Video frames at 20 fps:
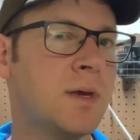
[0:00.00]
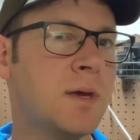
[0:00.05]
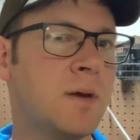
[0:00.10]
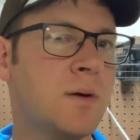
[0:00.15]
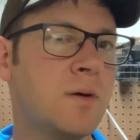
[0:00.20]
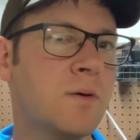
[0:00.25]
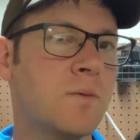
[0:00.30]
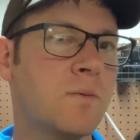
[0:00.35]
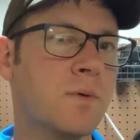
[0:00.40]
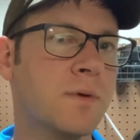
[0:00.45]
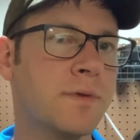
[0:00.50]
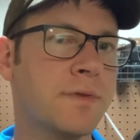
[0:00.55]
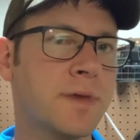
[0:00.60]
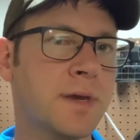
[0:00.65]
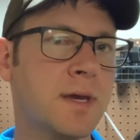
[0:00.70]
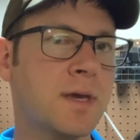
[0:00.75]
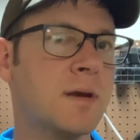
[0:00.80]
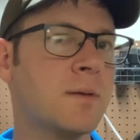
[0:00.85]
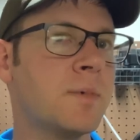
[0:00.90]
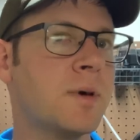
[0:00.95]
We're
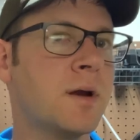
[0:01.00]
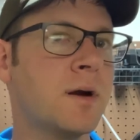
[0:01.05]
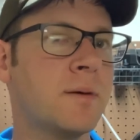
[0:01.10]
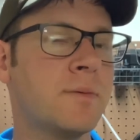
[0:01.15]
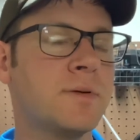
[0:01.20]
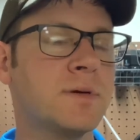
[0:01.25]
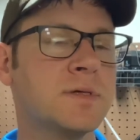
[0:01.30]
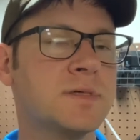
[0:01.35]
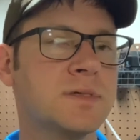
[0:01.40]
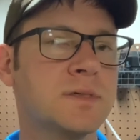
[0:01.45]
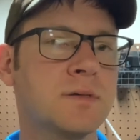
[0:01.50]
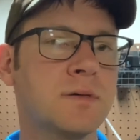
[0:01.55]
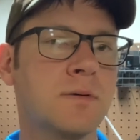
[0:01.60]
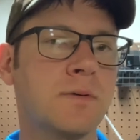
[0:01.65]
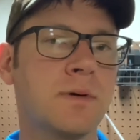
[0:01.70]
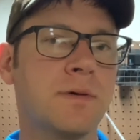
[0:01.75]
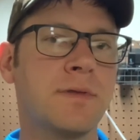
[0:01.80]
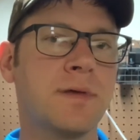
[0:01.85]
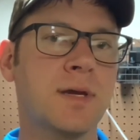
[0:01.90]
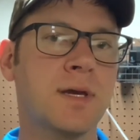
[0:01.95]
thinking about our pistol, we're
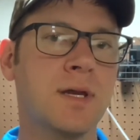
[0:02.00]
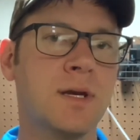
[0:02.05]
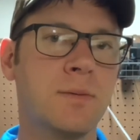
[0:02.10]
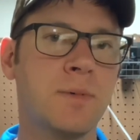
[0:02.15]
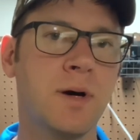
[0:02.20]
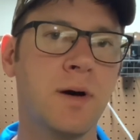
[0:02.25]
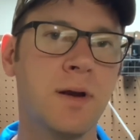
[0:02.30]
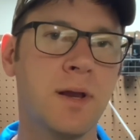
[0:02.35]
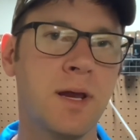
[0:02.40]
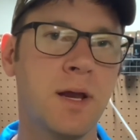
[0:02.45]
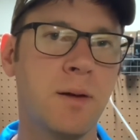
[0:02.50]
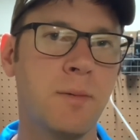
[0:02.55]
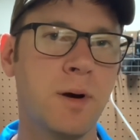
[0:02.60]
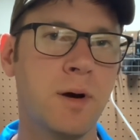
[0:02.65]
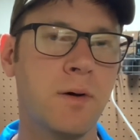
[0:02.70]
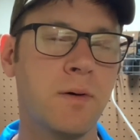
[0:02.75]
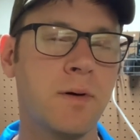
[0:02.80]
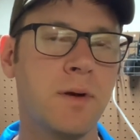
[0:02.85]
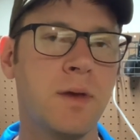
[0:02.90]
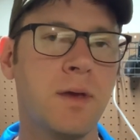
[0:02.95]
thinking about
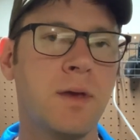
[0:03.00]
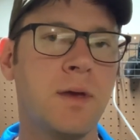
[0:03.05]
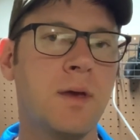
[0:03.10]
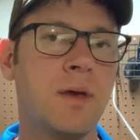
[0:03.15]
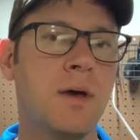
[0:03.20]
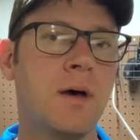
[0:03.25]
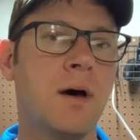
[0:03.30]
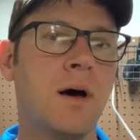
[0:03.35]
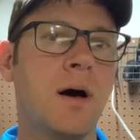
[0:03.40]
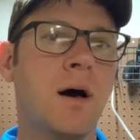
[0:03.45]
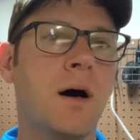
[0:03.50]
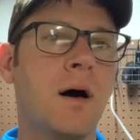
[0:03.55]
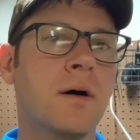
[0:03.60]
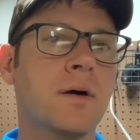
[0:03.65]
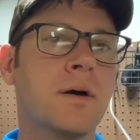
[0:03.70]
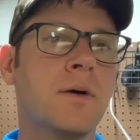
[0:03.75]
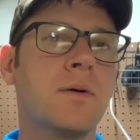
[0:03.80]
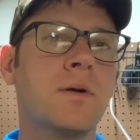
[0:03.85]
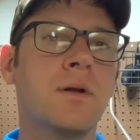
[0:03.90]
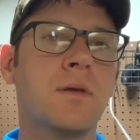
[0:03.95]
ammo. I'll
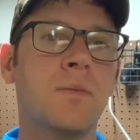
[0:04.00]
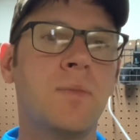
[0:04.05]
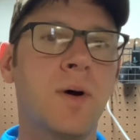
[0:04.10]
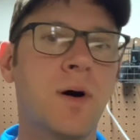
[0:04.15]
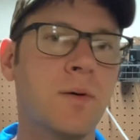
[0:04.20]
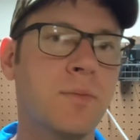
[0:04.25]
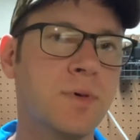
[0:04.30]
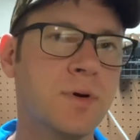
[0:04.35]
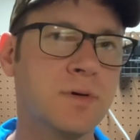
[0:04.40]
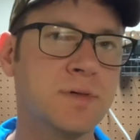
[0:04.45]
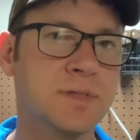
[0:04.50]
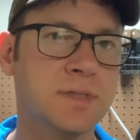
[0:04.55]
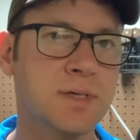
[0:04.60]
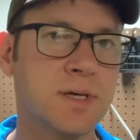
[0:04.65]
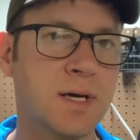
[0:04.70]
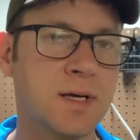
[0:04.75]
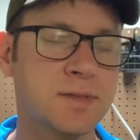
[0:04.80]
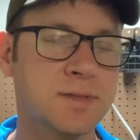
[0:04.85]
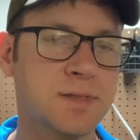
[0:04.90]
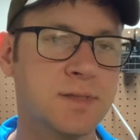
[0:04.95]
go into the belt pros and
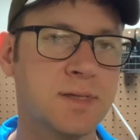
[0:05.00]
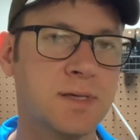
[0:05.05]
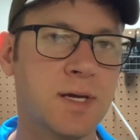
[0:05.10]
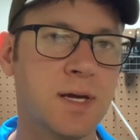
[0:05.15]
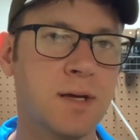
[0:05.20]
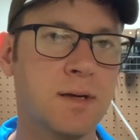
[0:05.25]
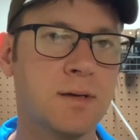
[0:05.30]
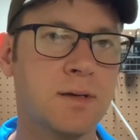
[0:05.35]
cons at the end.